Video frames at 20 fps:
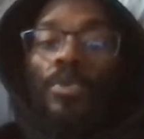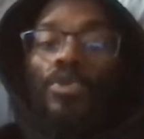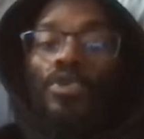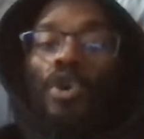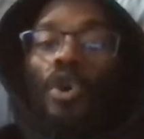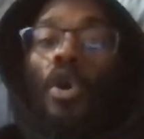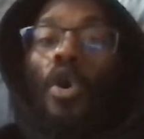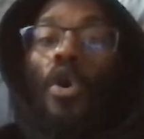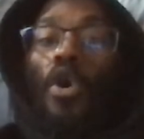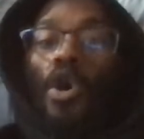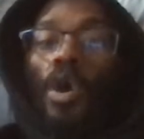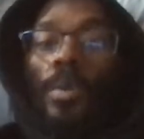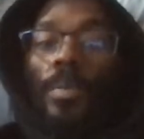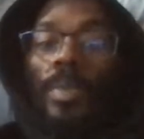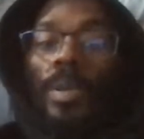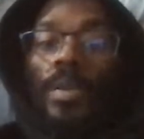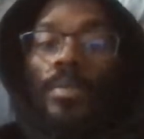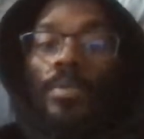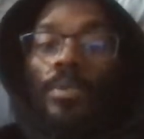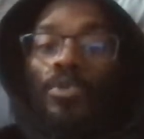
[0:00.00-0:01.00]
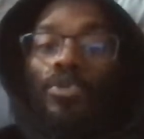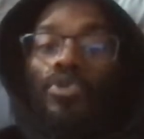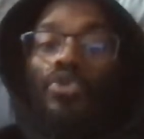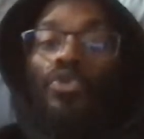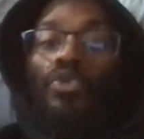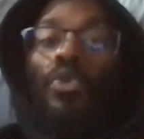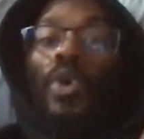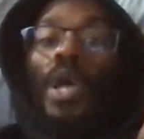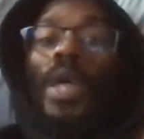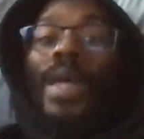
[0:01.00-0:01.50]
to haunt people,
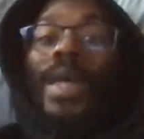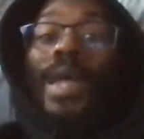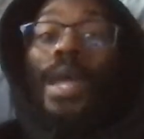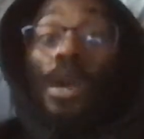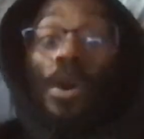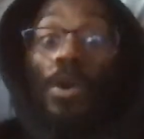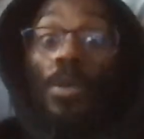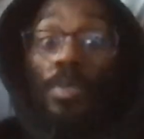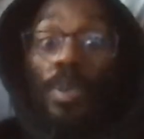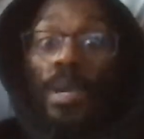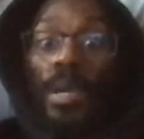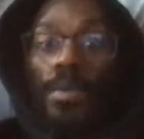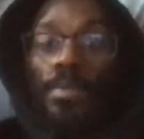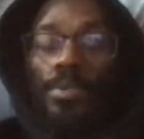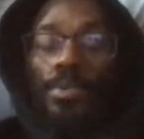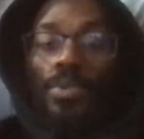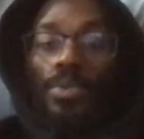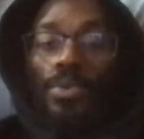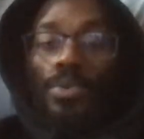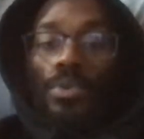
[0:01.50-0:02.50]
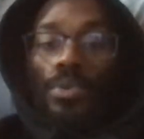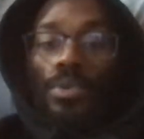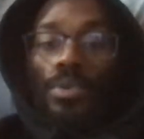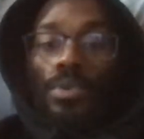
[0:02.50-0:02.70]
to kill people.